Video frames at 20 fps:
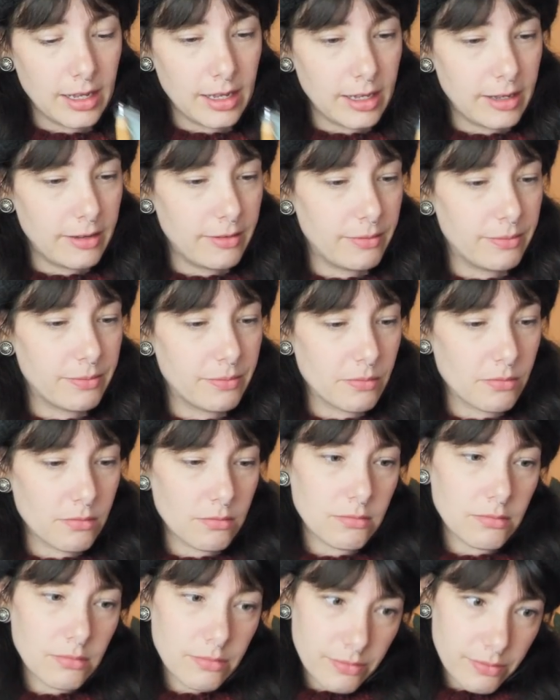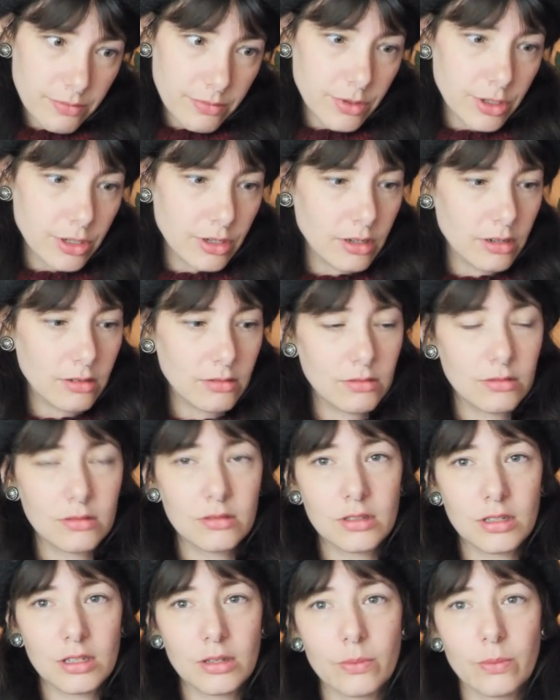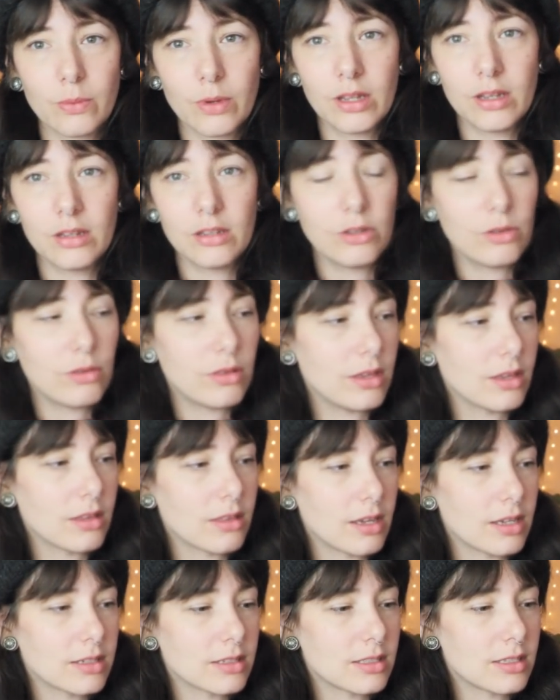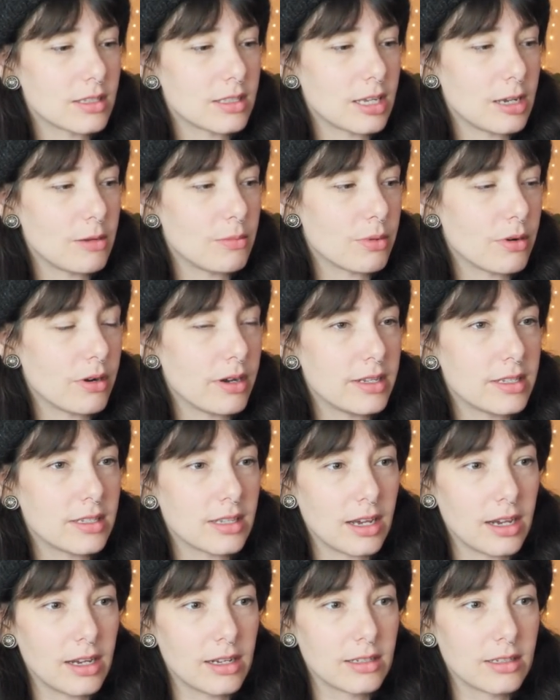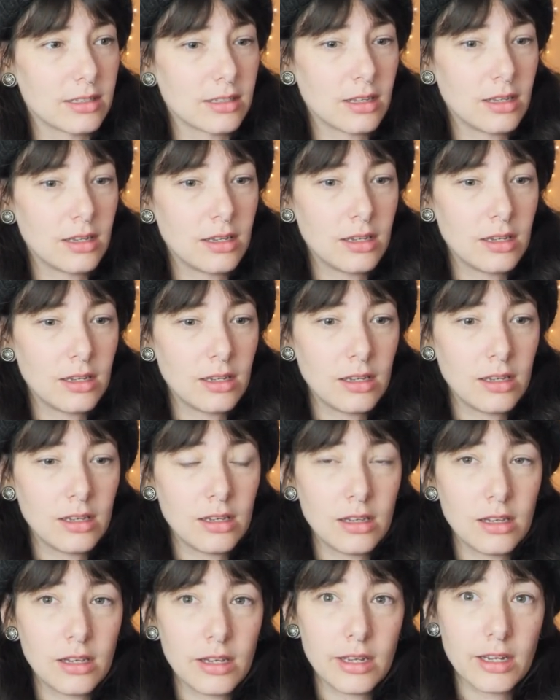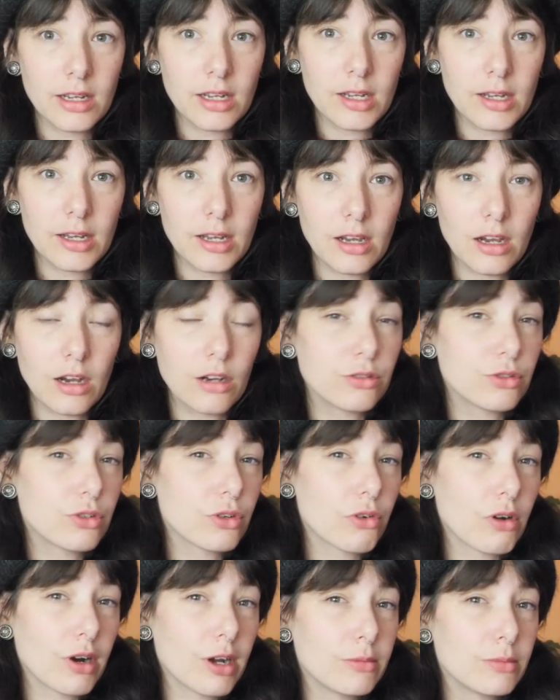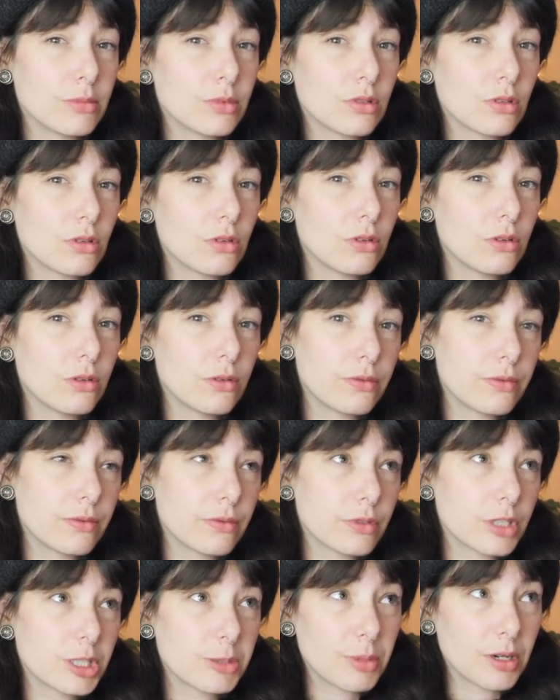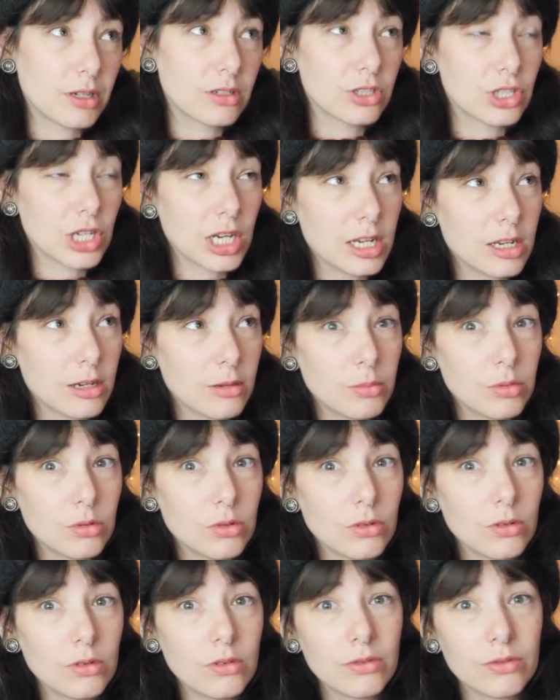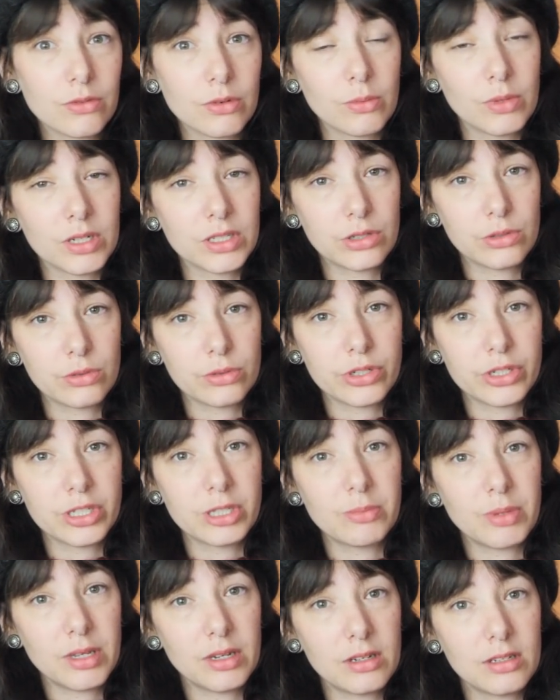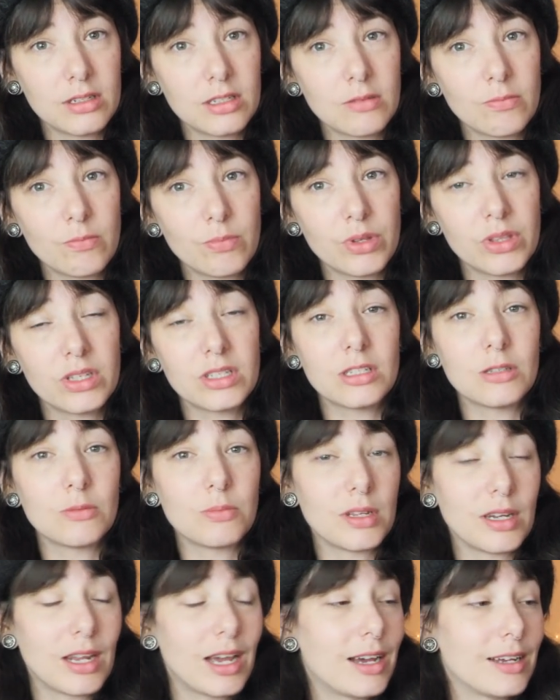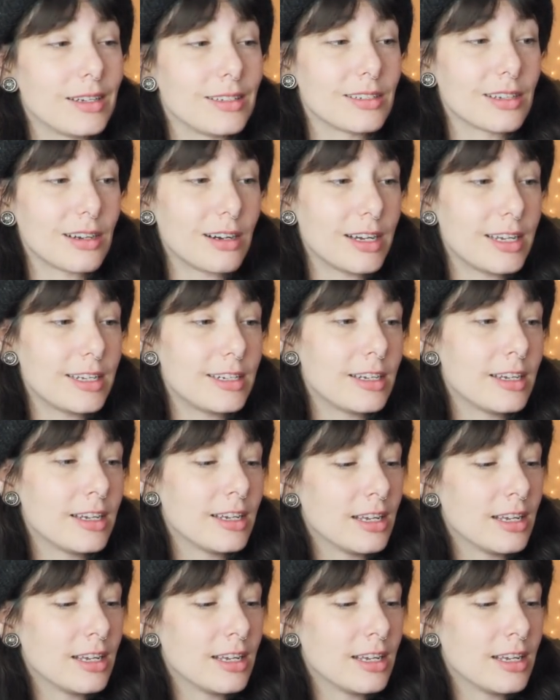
You know, when you think that's the same price as 100 grams of spun Jacob wool from West Yorkshire Spinners, but this has been hand dyed.